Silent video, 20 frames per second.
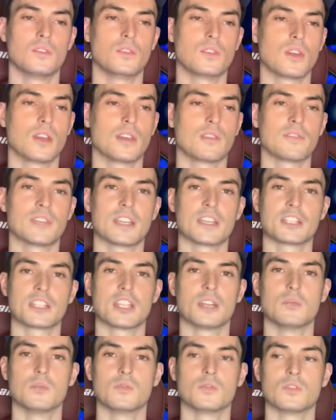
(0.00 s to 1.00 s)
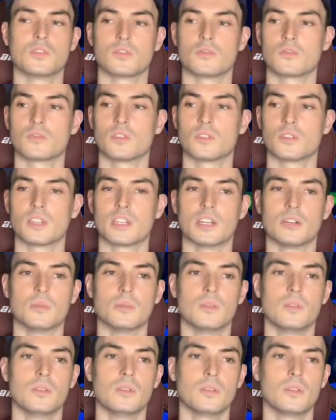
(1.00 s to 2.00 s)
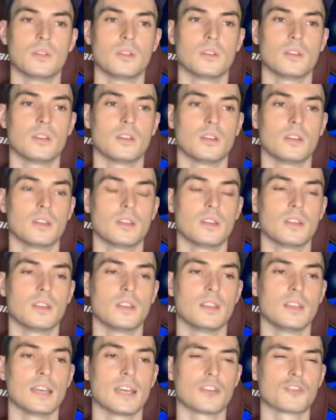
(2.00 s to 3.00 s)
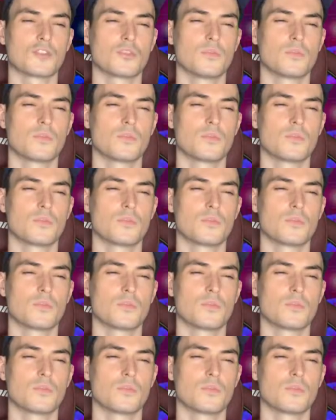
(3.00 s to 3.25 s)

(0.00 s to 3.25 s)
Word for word: going for that Shadow Ball is not, not gonna help. Uh, the Astral